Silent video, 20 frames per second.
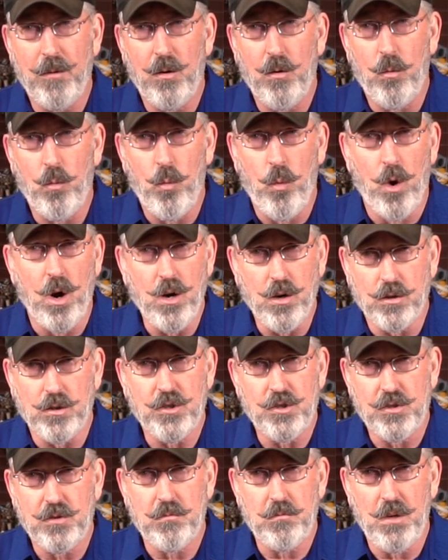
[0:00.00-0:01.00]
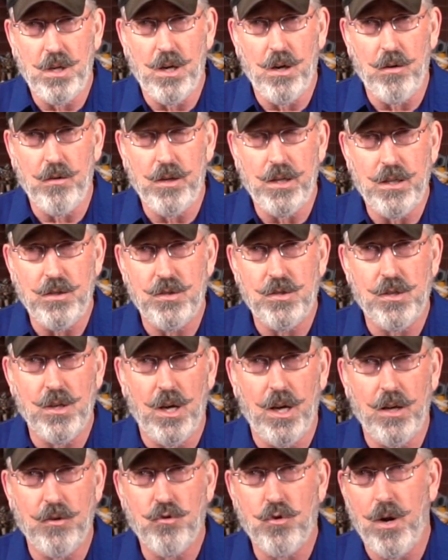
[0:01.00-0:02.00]
works. He's
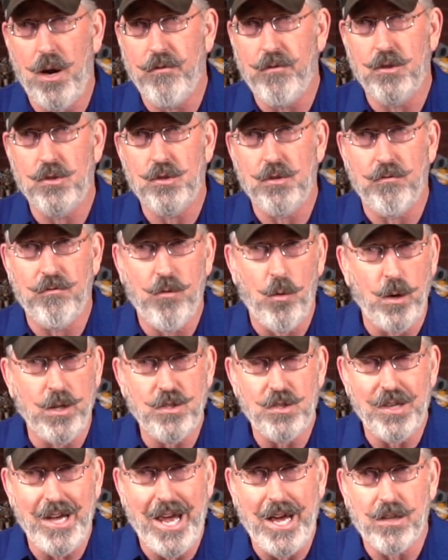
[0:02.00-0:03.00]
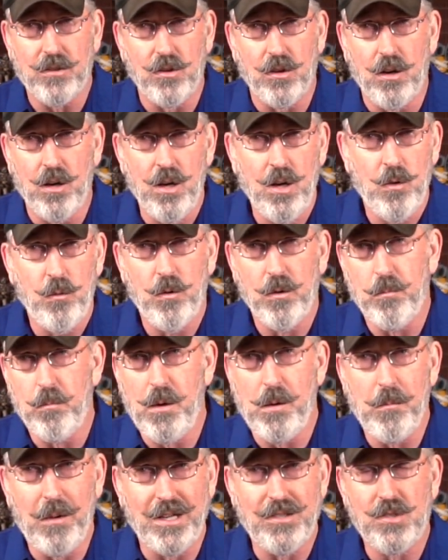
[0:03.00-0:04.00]
Trevor's a voice actor with
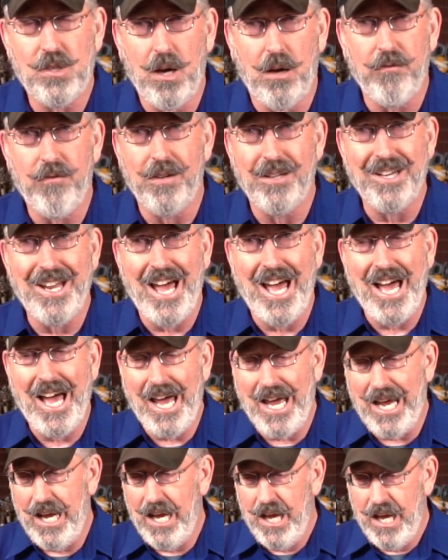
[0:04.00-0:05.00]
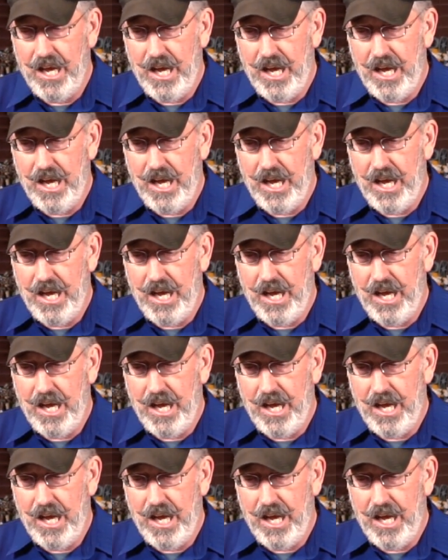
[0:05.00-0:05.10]
Me, Myself, and Die,